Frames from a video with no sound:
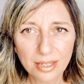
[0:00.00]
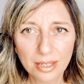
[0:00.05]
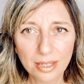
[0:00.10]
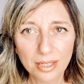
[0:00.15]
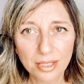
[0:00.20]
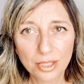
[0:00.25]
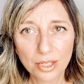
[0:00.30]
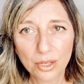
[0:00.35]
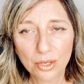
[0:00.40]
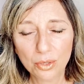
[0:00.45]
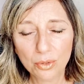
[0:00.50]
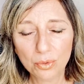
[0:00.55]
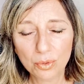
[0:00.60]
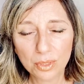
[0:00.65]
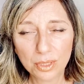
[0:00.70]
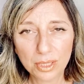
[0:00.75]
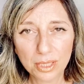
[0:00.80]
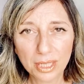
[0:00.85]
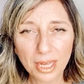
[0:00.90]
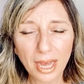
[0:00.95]
So
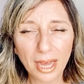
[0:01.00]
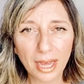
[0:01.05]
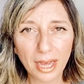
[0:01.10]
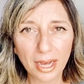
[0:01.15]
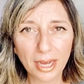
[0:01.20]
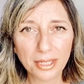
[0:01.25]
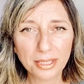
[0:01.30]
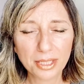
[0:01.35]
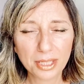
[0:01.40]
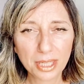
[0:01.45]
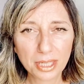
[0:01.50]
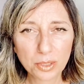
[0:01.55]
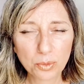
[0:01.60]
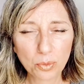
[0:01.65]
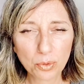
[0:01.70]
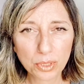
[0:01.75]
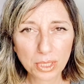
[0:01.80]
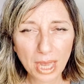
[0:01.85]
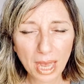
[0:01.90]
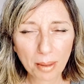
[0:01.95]
yeah, so that's
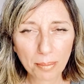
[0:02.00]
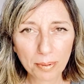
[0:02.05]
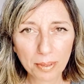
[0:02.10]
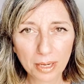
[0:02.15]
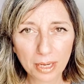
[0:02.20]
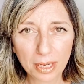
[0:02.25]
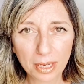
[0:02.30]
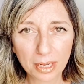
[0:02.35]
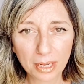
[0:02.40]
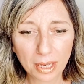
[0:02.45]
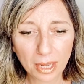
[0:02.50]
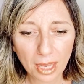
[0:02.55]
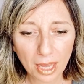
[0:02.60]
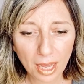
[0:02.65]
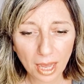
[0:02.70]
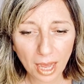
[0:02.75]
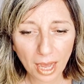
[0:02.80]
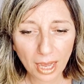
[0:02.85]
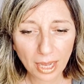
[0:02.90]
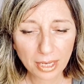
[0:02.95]
what's happening.
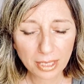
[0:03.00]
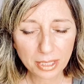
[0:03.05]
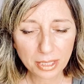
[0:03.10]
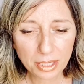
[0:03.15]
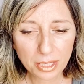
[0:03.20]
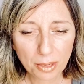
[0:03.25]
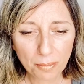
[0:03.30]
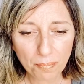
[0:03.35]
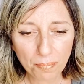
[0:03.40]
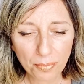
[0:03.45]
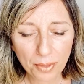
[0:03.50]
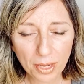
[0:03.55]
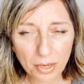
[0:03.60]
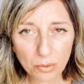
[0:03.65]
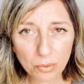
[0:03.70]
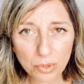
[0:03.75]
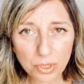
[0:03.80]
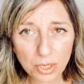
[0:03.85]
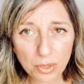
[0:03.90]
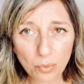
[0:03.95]
And
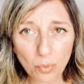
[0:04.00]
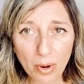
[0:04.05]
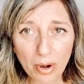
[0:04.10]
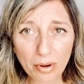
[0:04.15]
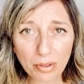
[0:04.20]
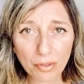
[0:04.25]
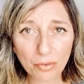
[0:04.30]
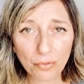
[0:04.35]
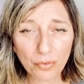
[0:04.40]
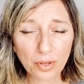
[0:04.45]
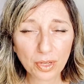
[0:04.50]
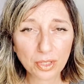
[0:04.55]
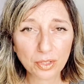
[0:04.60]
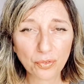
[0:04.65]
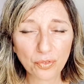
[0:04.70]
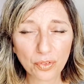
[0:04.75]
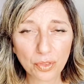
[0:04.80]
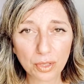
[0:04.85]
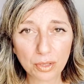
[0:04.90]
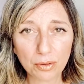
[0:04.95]
also, where are the figures
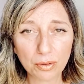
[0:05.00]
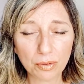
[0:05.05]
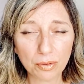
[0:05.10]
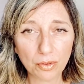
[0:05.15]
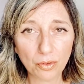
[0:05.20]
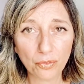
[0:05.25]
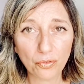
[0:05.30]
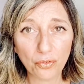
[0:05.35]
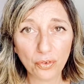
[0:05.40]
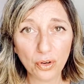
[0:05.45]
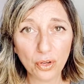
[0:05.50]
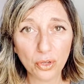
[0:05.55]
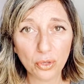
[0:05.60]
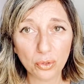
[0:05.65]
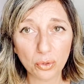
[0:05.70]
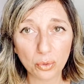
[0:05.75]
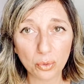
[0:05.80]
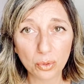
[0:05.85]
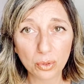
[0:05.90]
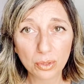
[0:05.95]
for the
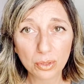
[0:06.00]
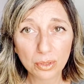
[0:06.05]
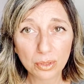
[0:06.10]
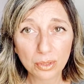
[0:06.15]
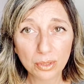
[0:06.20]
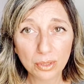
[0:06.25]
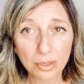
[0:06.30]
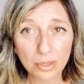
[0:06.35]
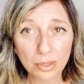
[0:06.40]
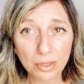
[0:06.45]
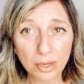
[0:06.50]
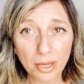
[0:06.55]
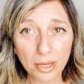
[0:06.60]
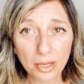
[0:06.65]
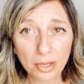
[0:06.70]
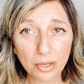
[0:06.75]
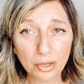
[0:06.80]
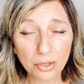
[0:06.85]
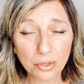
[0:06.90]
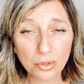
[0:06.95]
flu?
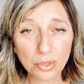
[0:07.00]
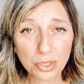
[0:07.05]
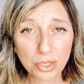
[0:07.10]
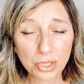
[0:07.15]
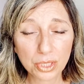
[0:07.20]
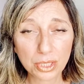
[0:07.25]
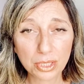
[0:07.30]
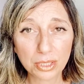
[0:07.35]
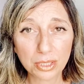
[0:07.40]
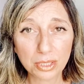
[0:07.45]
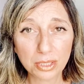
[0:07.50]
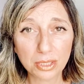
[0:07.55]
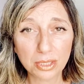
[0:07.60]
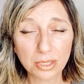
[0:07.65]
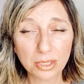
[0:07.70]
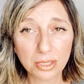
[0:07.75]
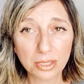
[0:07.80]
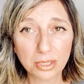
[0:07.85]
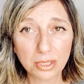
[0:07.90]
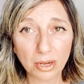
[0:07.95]
Like, who's just
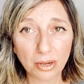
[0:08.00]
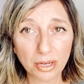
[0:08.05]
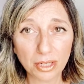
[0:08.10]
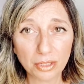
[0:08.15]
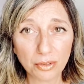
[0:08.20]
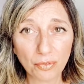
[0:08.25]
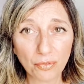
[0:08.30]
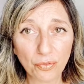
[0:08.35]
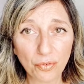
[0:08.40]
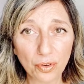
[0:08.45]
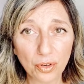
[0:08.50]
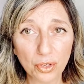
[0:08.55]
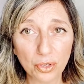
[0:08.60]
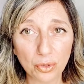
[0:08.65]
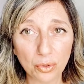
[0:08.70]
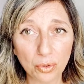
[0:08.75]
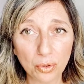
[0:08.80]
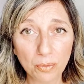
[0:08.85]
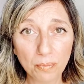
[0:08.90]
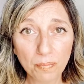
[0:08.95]
died of flu